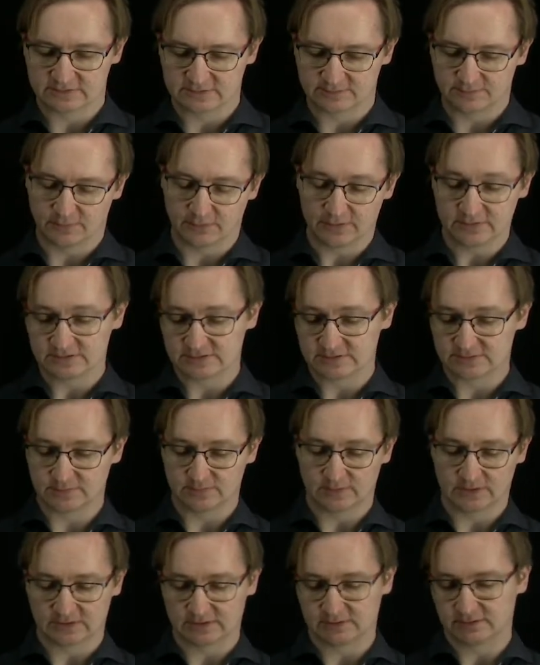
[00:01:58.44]
points
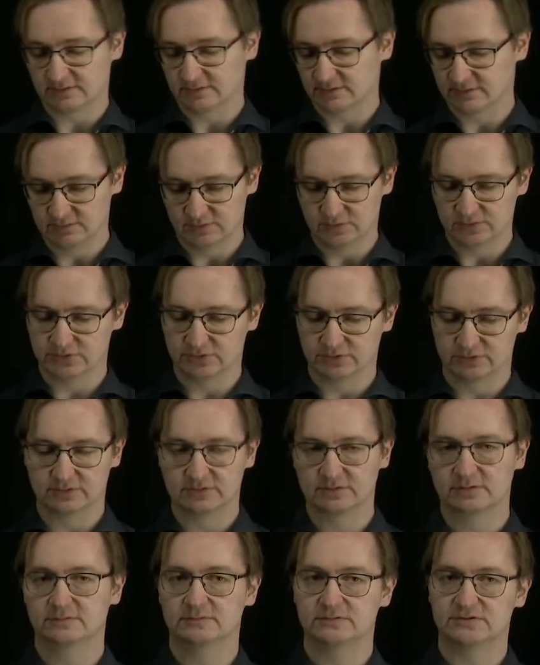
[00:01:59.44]
what you should
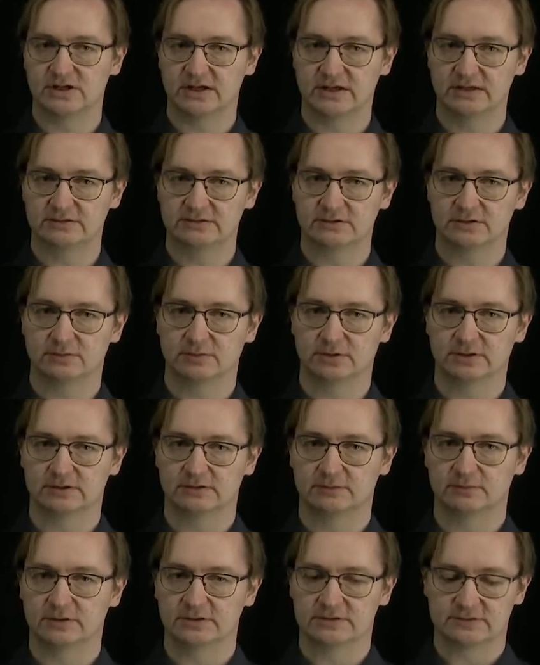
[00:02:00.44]
change or
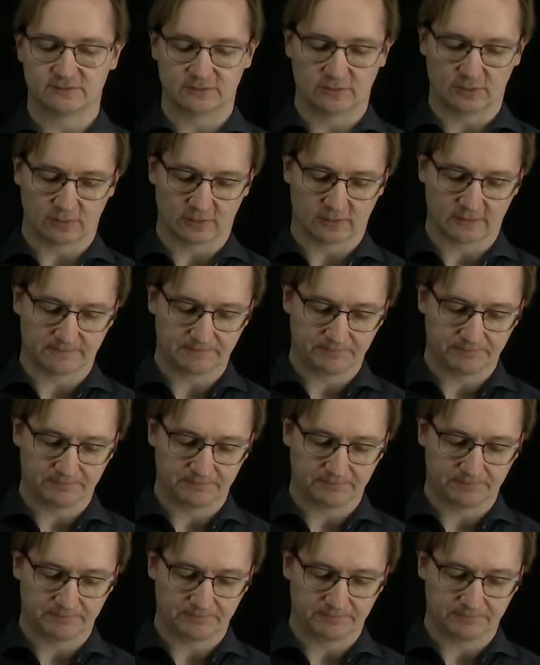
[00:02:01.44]
what's wrong.